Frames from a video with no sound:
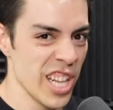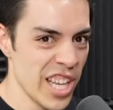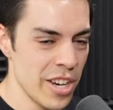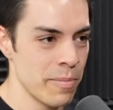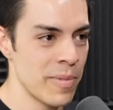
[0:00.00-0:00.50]

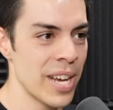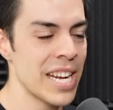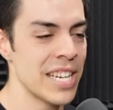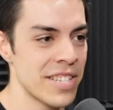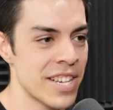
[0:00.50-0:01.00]
little, get
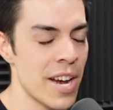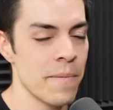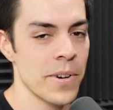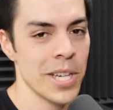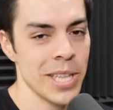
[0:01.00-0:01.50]
in
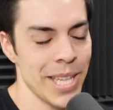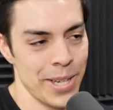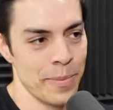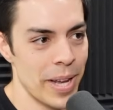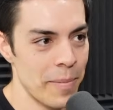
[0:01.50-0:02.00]
discomfort a
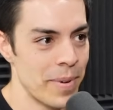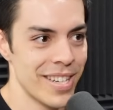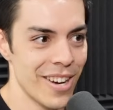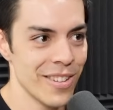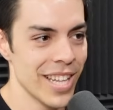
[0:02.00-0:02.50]
little bit, but
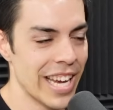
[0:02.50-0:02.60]
don't